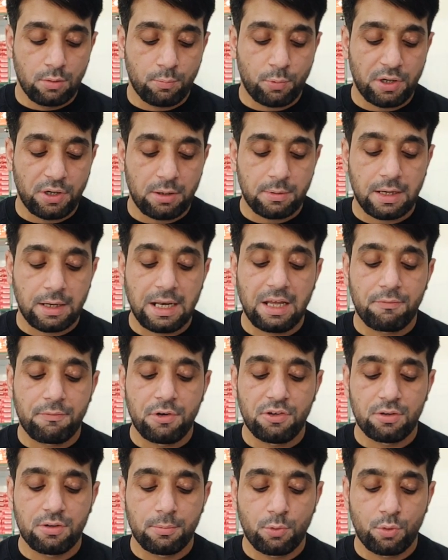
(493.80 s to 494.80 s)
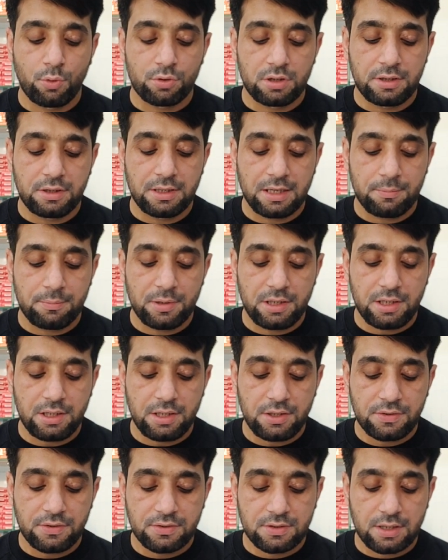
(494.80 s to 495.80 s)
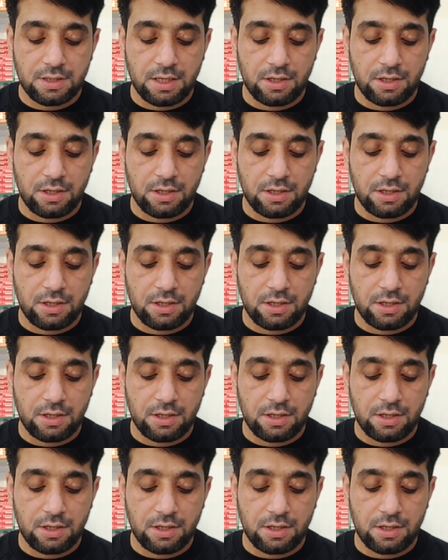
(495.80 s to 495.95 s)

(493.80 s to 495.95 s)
Point number 11 is about the diabetes.